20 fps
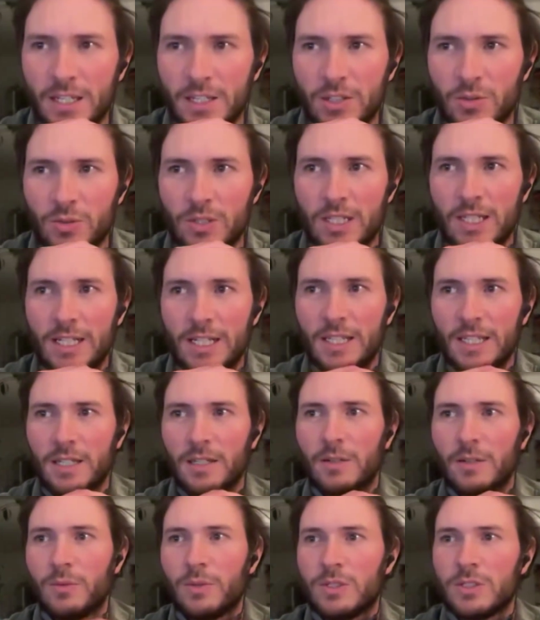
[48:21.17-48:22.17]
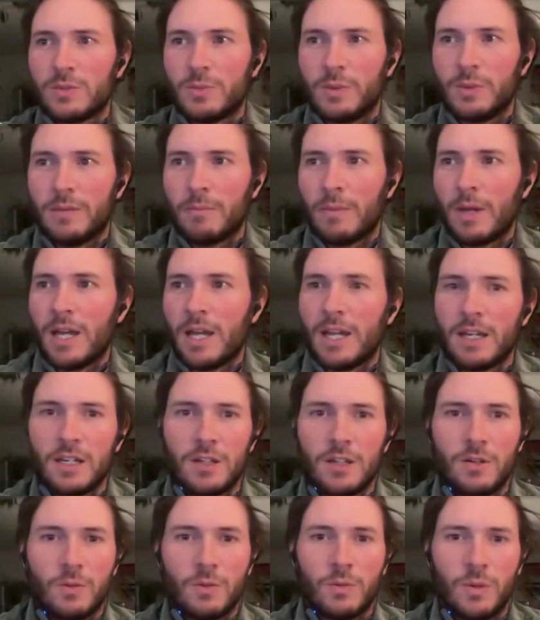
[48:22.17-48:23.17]
Cornelia was when Mark
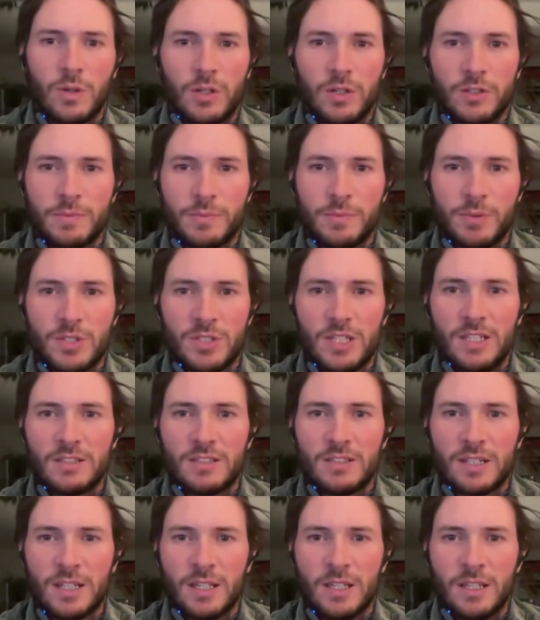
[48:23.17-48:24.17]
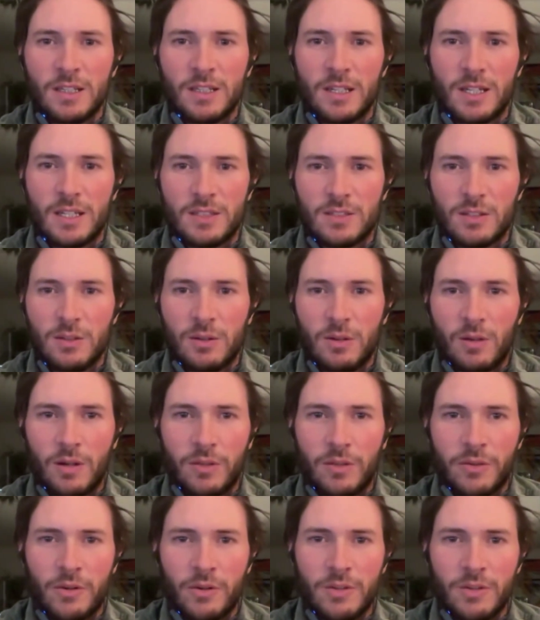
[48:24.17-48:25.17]
was presenting. So
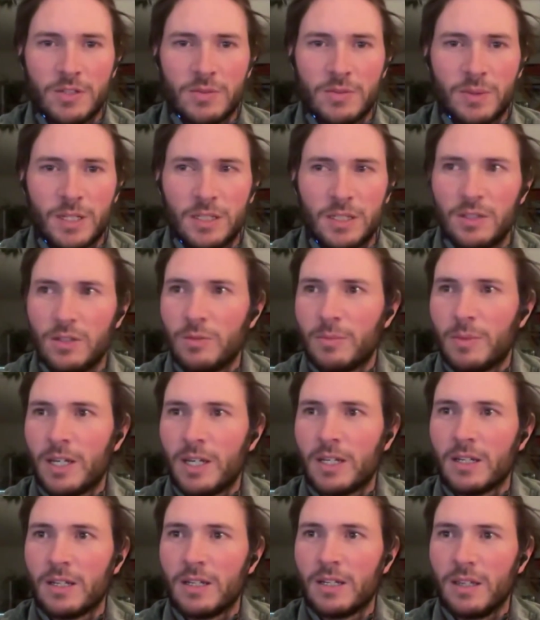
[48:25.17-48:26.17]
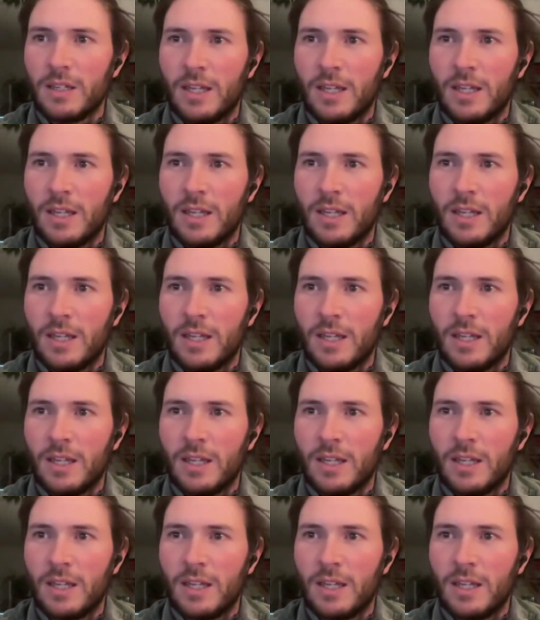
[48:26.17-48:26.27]
I'll throw this one at you, Mark.